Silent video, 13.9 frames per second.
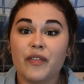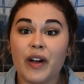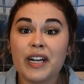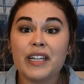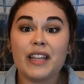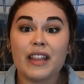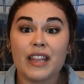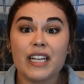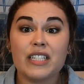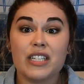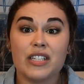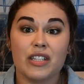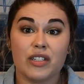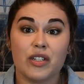So finally,
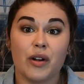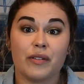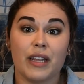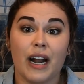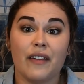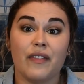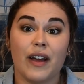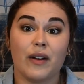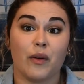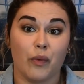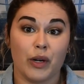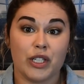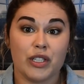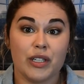this is the joke that I
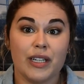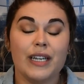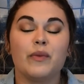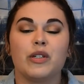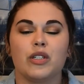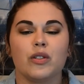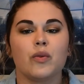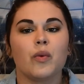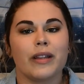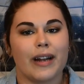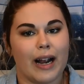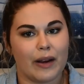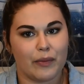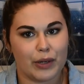found originally, which is the
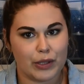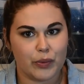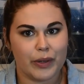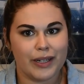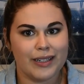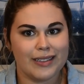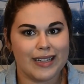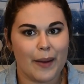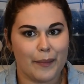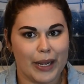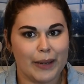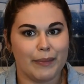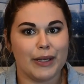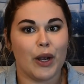one that I retweeted
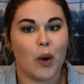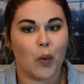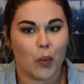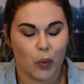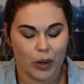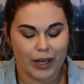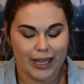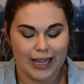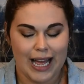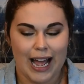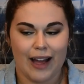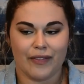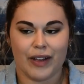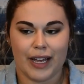that made me really
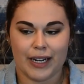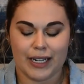laugh,